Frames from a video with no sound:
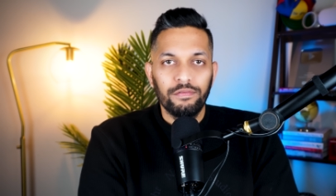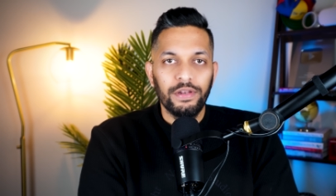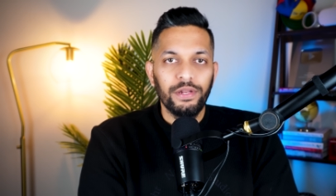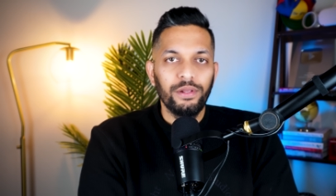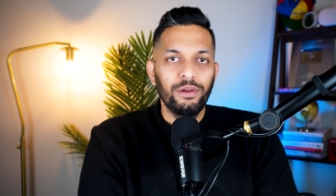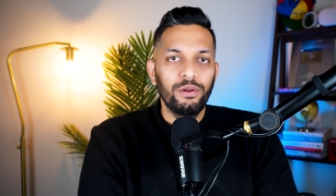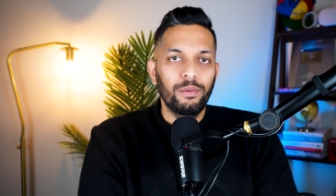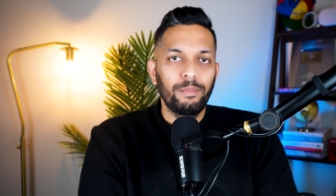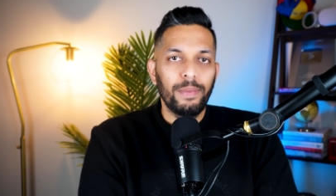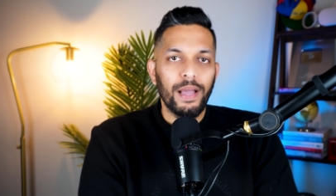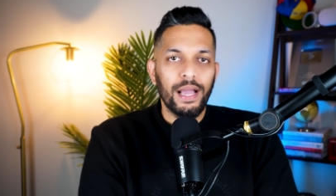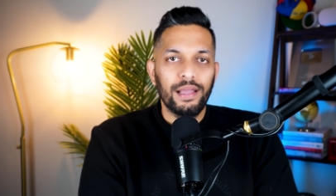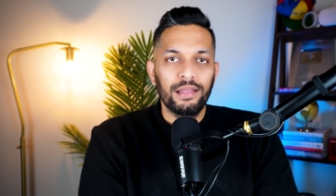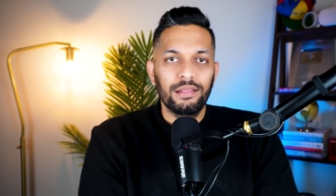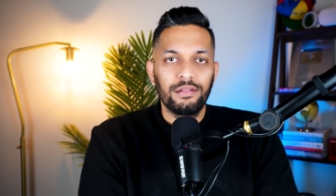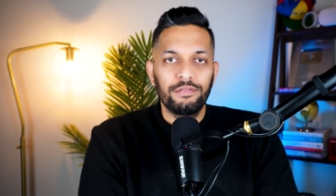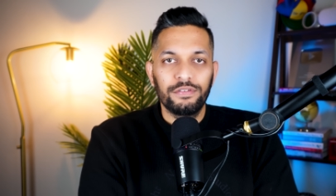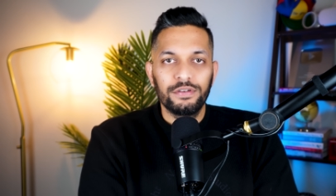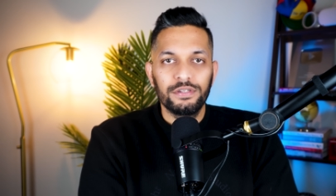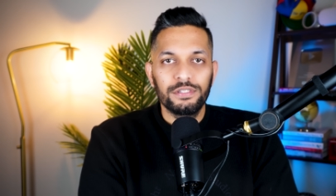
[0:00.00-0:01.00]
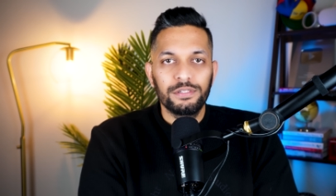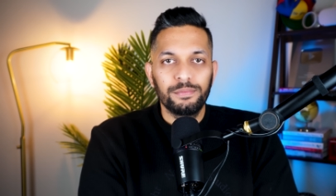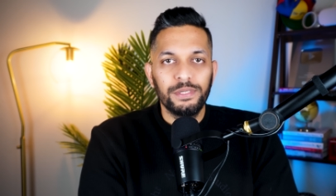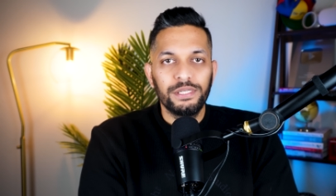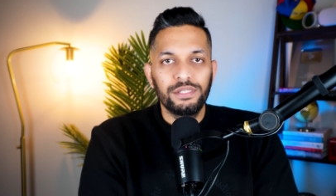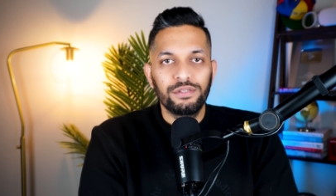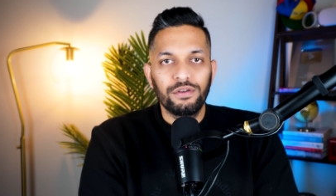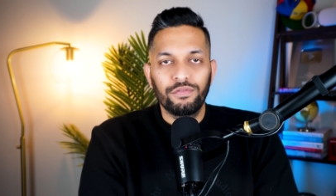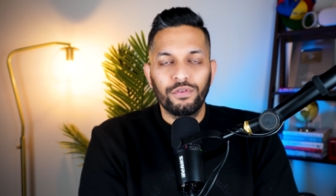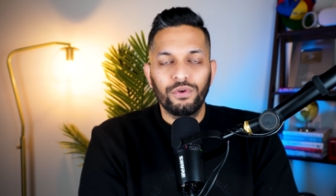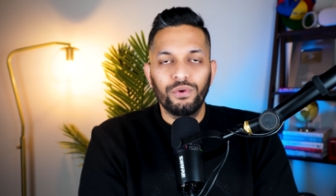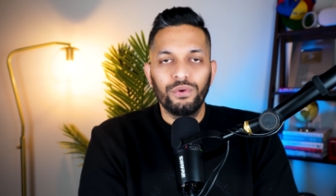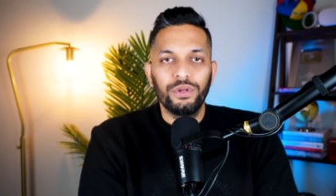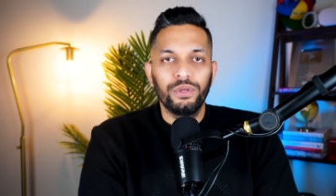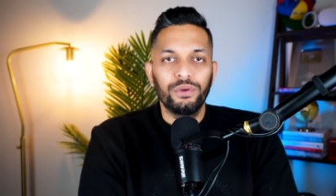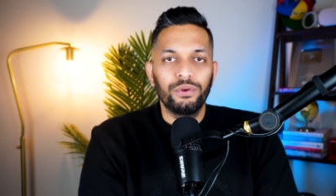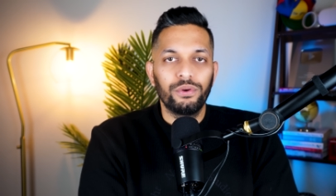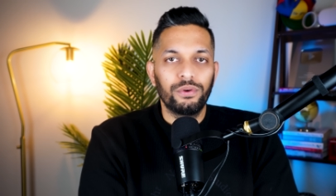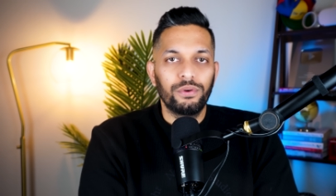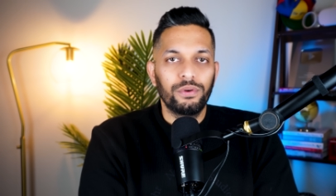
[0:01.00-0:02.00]
When you look back at the first piece of code
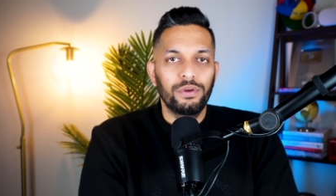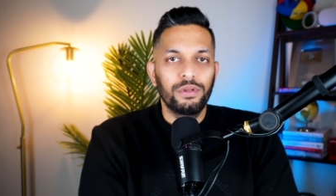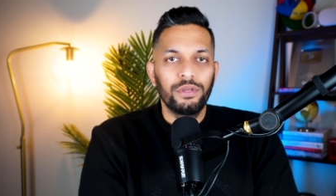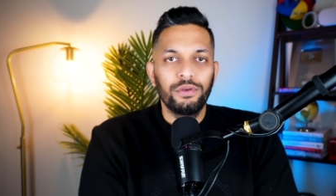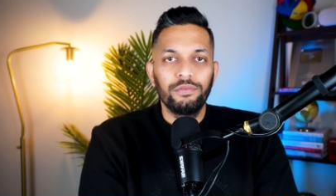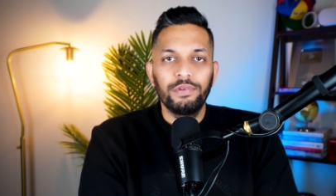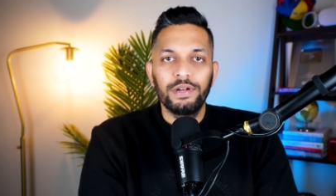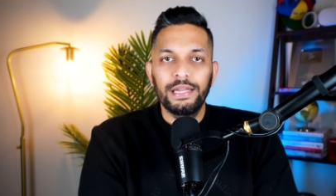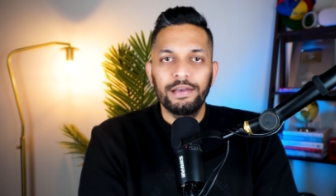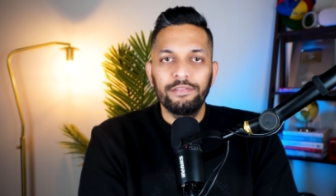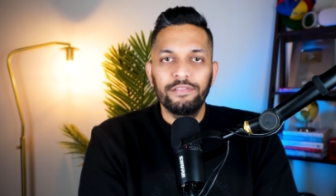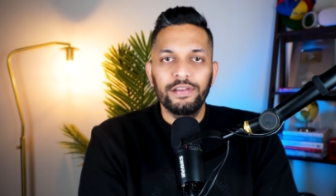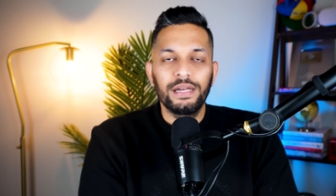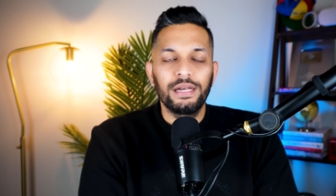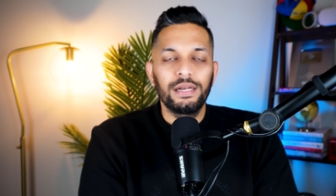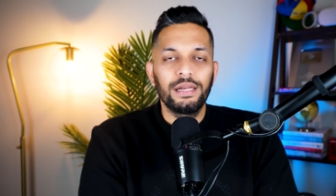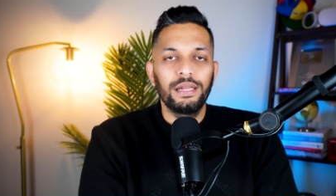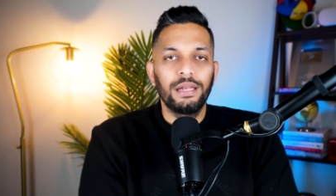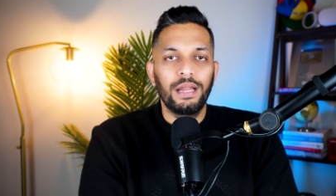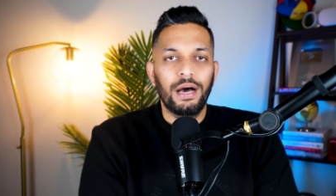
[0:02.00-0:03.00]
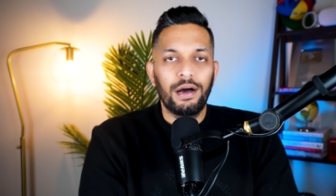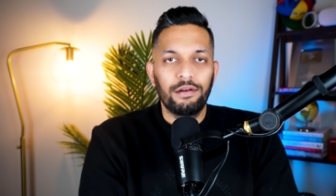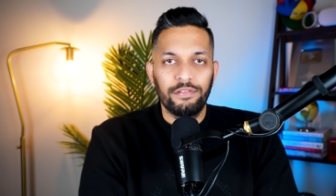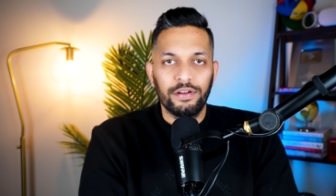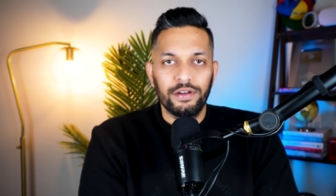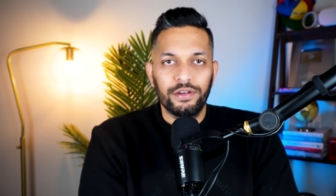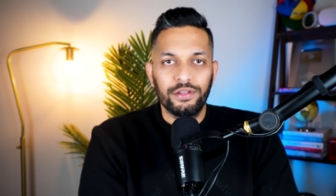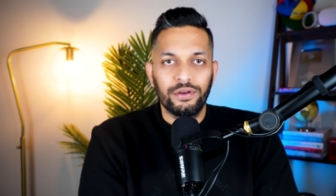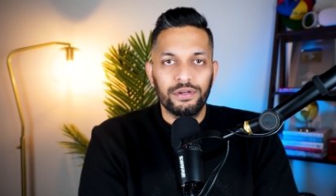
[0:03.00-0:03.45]
you wrote, you will definitely laugh at